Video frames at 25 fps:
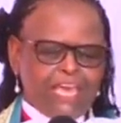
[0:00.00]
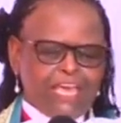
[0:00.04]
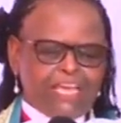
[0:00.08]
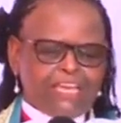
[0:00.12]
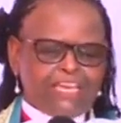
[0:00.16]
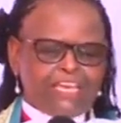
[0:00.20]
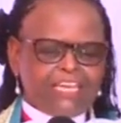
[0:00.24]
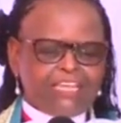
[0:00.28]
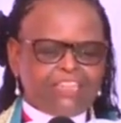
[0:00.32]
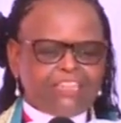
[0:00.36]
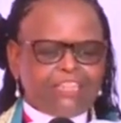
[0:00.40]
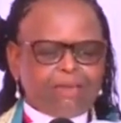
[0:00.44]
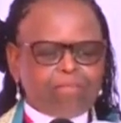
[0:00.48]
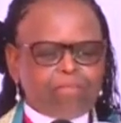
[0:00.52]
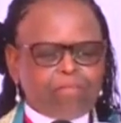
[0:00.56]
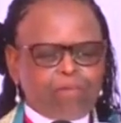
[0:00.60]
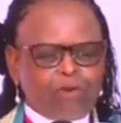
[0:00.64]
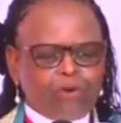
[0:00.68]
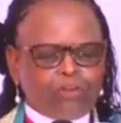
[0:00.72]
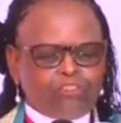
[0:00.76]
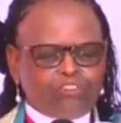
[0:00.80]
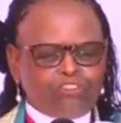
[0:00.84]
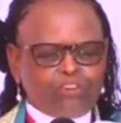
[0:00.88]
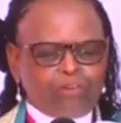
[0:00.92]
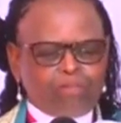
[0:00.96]
being in the
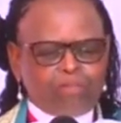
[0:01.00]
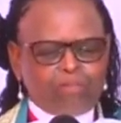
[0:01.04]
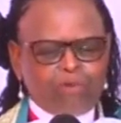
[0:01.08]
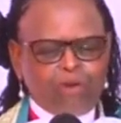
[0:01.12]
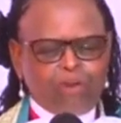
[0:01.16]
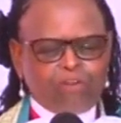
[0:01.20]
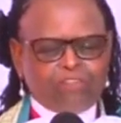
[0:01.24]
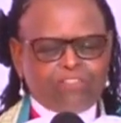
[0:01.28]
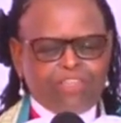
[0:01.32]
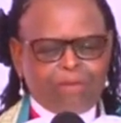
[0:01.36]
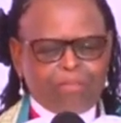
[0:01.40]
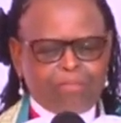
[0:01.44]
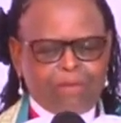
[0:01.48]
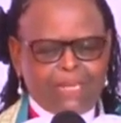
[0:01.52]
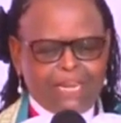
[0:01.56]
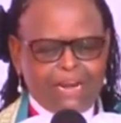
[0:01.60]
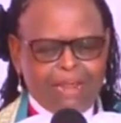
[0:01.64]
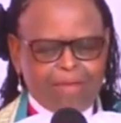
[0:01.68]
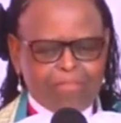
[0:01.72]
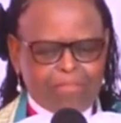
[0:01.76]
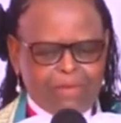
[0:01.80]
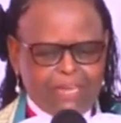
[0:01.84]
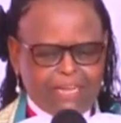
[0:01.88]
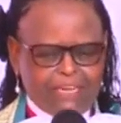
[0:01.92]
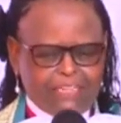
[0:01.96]
bottom of the
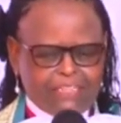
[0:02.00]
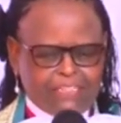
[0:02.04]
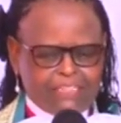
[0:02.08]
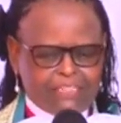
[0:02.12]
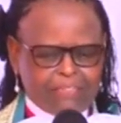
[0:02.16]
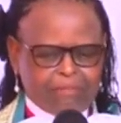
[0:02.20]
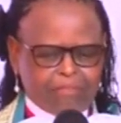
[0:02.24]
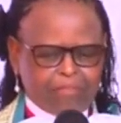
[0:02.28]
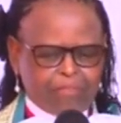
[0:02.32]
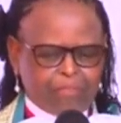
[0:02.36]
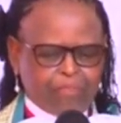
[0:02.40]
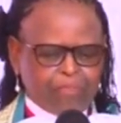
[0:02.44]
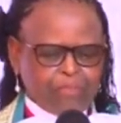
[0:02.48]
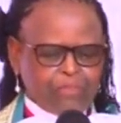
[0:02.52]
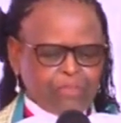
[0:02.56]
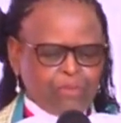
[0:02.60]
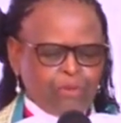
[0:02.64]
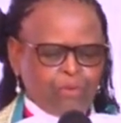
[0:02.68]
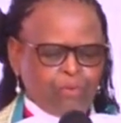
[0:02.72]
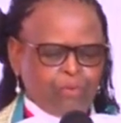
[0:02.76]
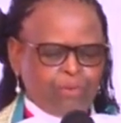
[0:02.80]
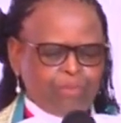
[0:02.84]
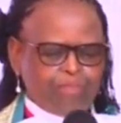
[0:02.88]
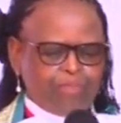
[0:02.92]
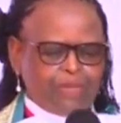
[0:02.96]
pyramid.
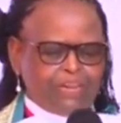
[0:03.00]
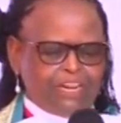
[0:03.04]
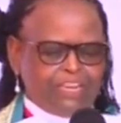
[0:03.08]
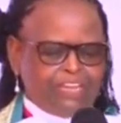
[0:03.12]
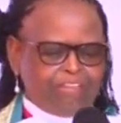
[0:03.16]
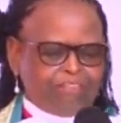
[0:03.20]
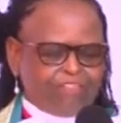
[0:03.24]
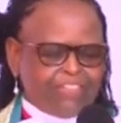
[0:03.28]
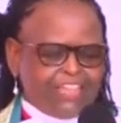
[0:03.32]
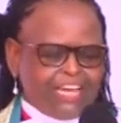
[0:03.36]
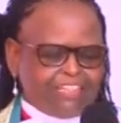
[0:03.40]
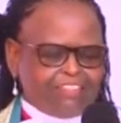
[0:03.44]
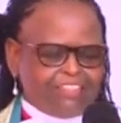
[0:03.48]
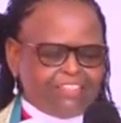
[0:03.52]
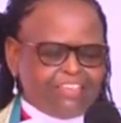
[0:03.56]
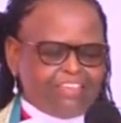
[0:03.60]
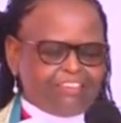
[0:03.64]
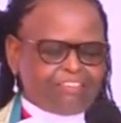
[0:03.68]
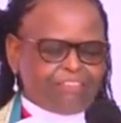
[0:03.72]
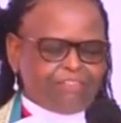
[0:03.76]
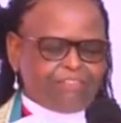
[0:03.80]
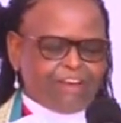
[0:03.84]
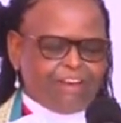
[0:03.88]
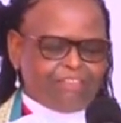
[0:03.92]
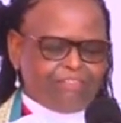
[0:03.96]
We believe that
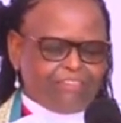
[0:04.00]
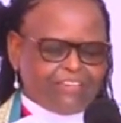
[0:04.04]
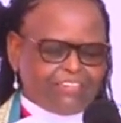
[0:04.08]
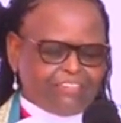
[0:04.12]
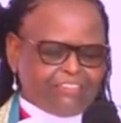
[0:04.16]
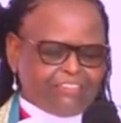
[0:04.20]
this